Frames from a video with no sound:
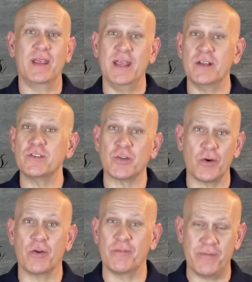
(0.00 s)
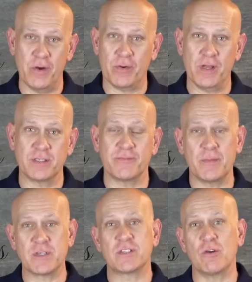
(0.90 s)
internal focus
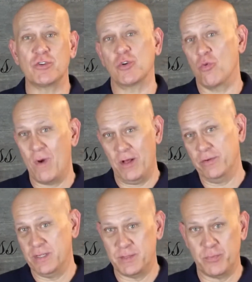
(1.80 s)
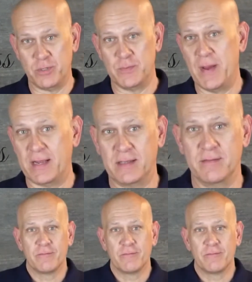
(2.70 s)
from a social wellness perspective.